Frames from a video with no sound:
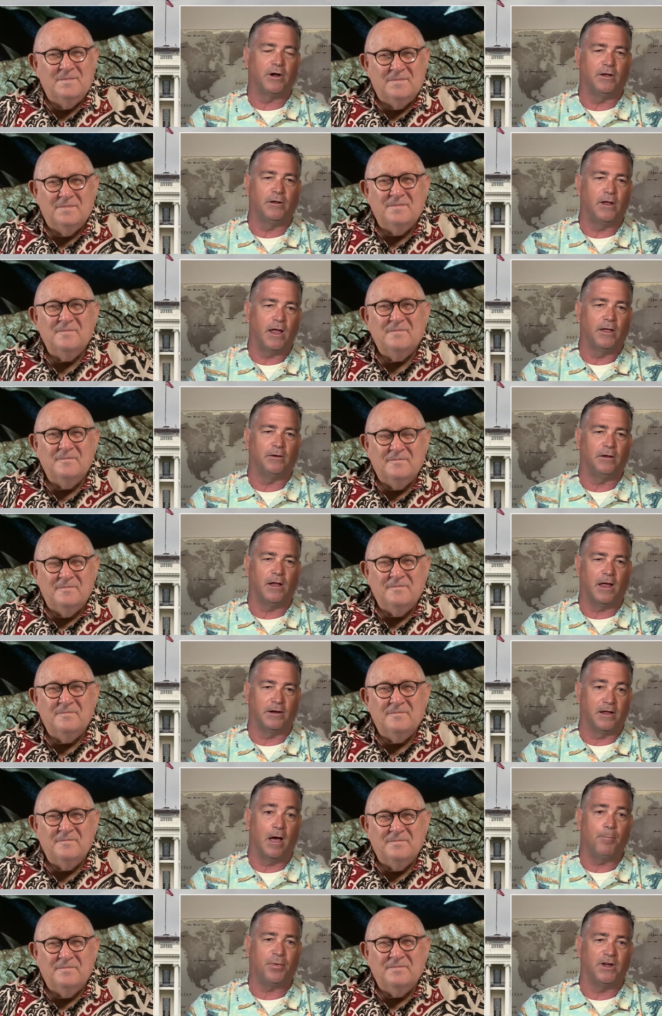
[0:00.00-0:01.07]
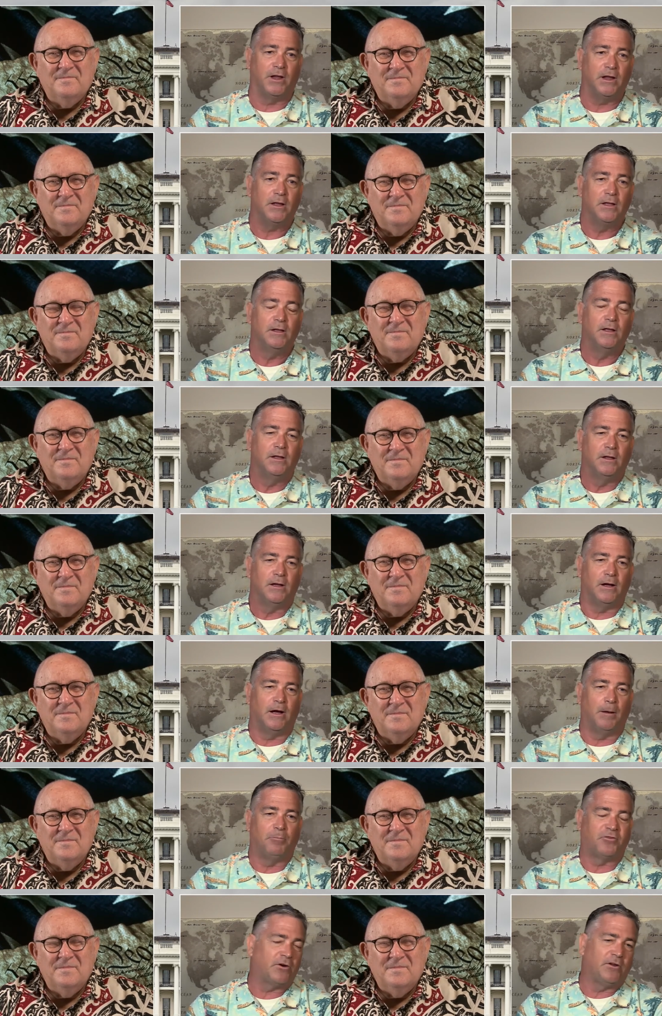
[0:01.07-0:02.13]
Speaker 1: and and, and company. Uh,
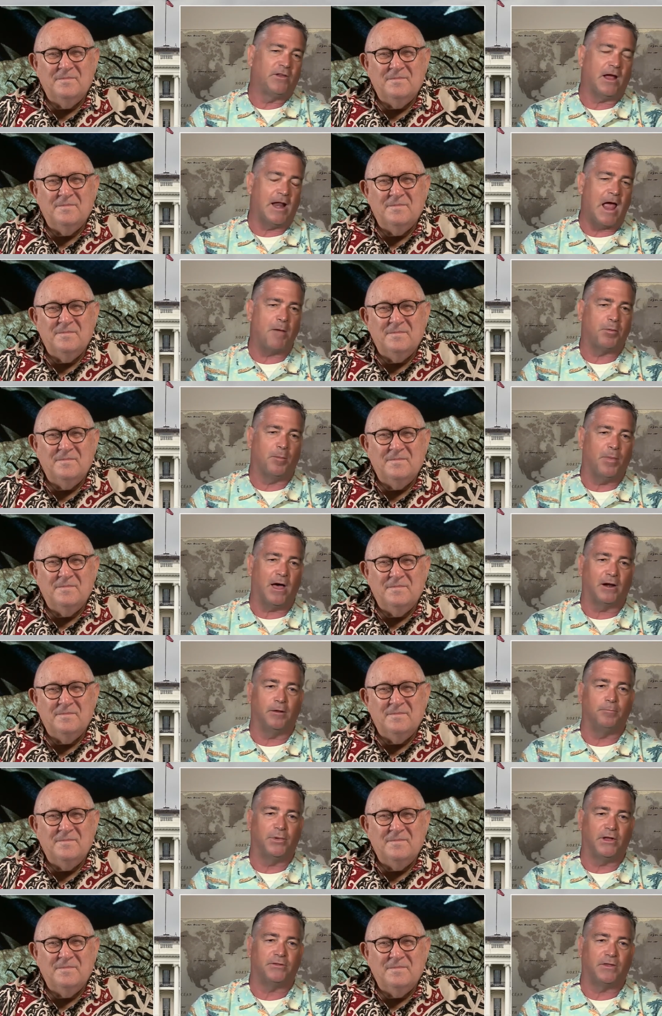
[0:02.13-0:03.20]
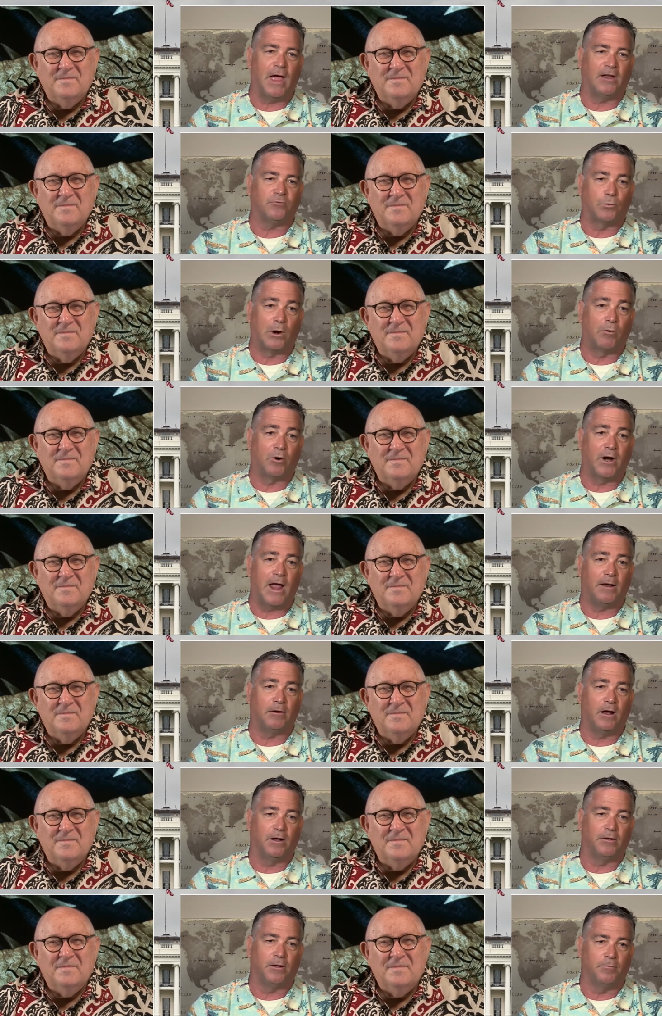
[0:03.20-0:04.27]
I'm sure he's not happy about it, but that's where we're at
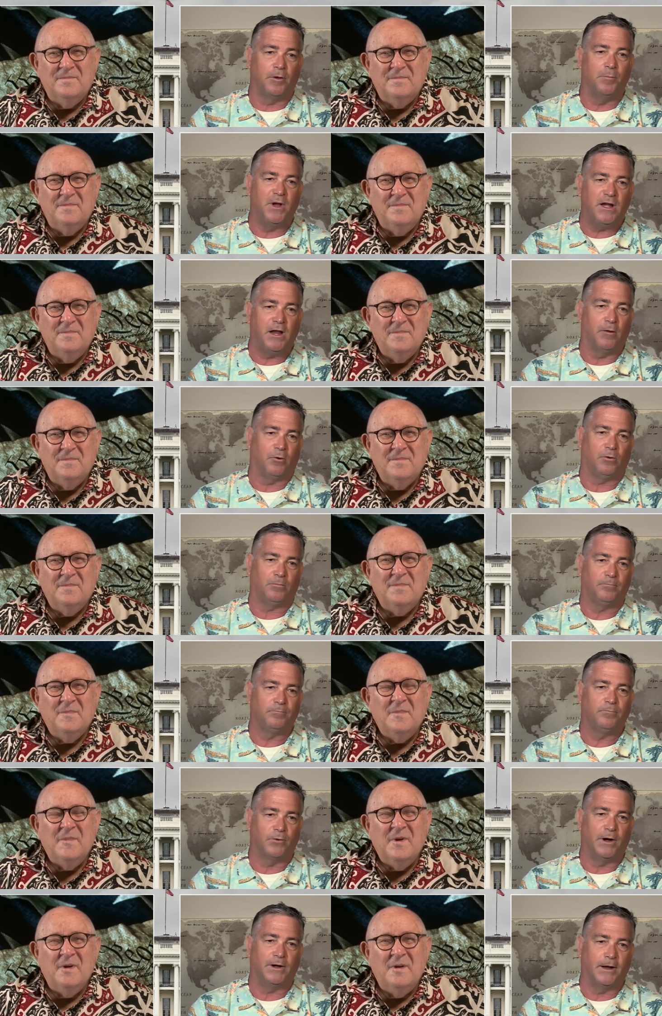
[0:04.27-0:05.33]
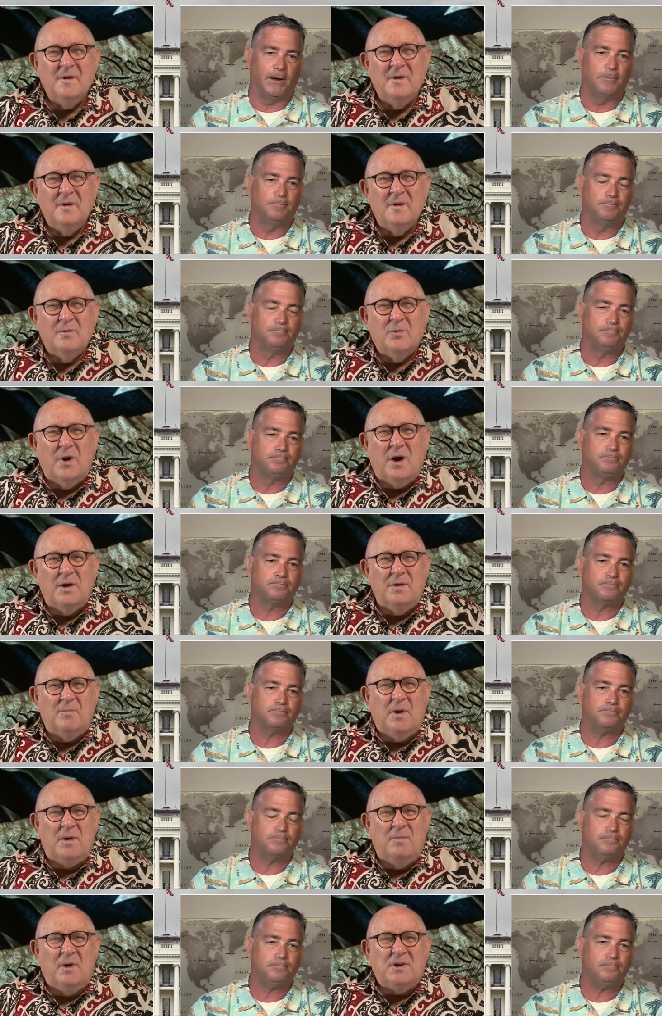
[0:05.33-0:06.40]
on the media right now.
Speaker 2: Well, he,
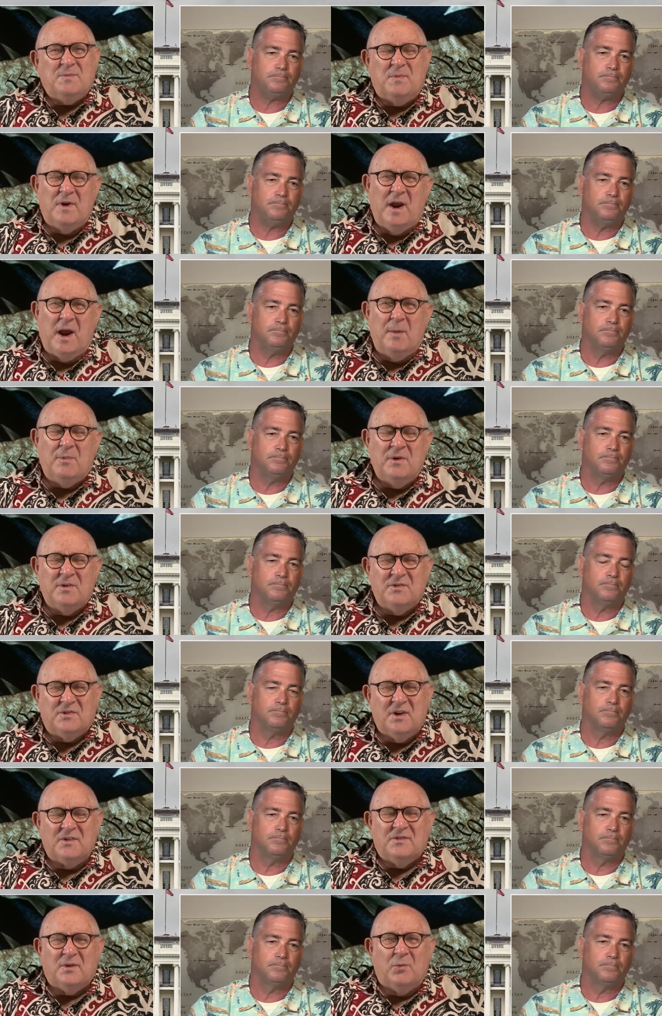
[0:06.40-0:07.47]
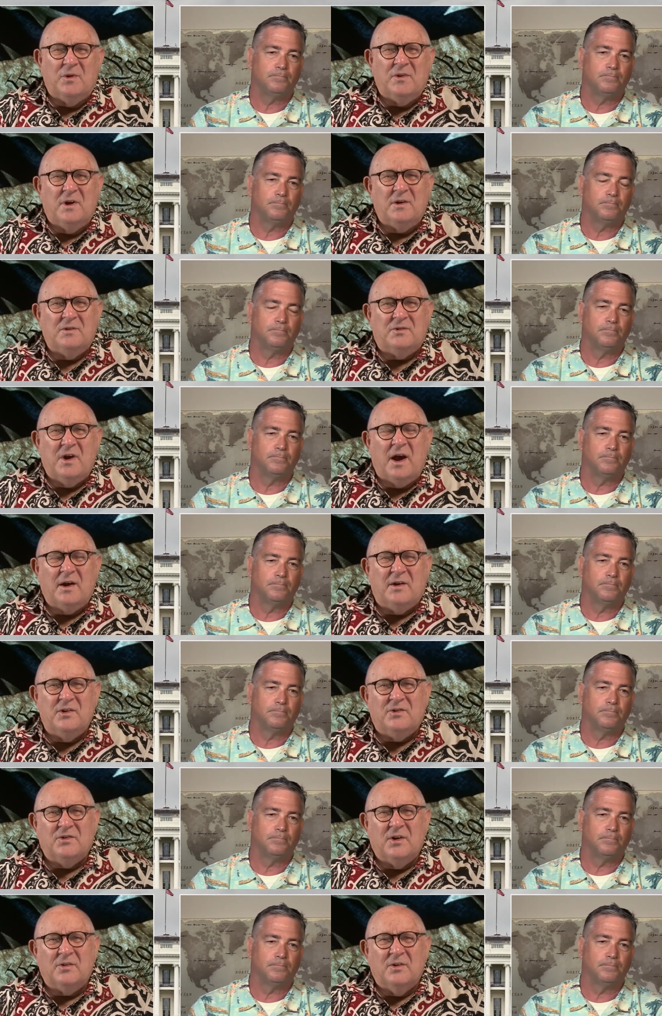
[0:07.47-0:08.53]
he must be happy in the sense that when they attack
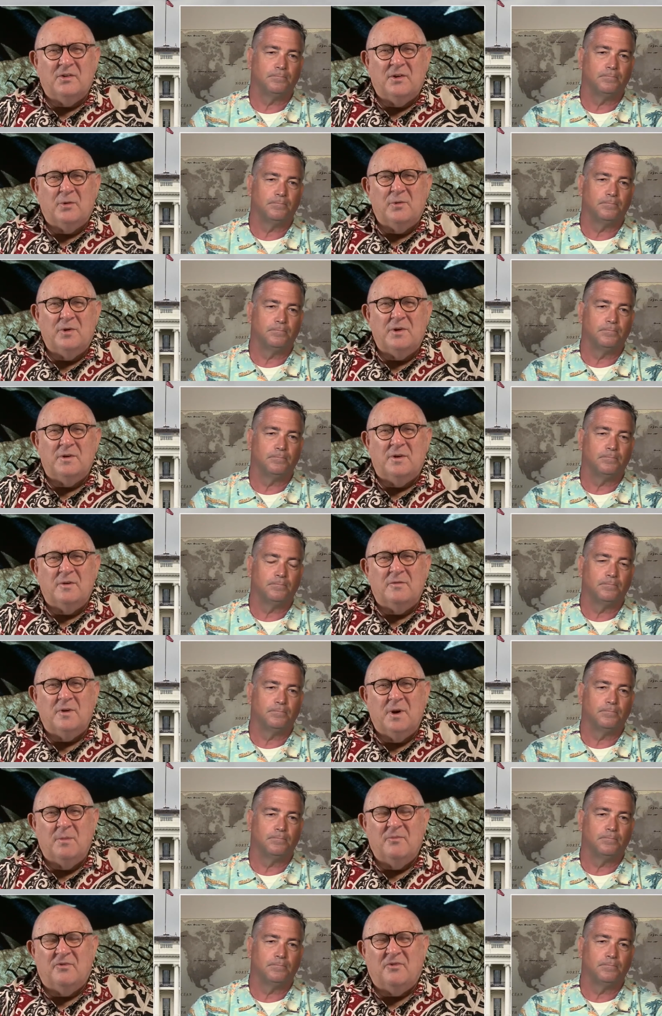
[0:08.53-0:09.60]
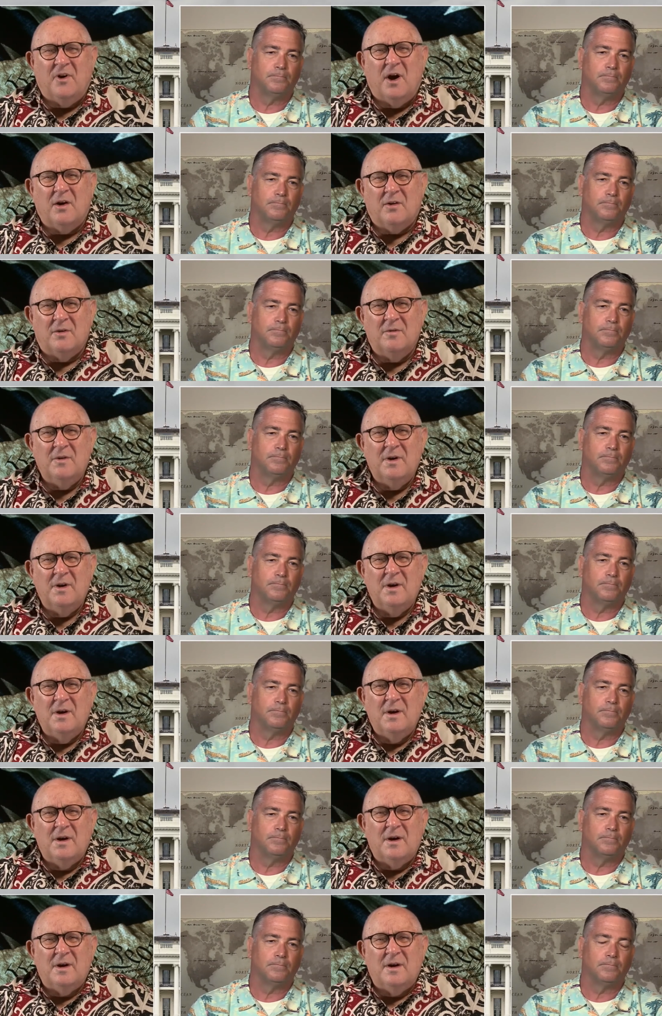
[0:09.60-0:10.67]
each other, they're really giving him fodder.
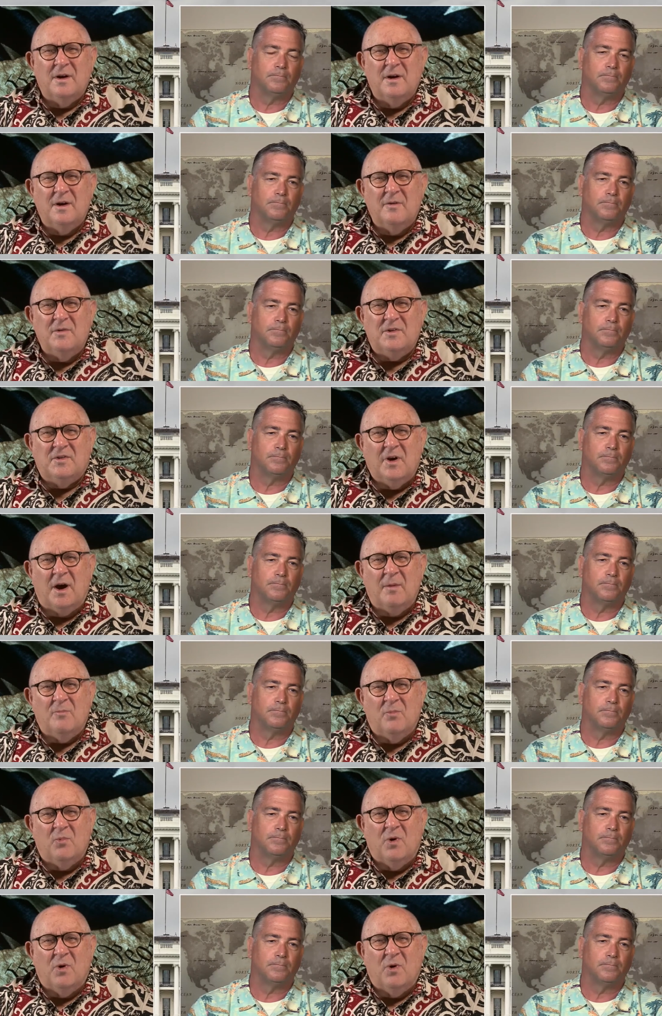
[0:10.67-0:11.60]
Uh, every time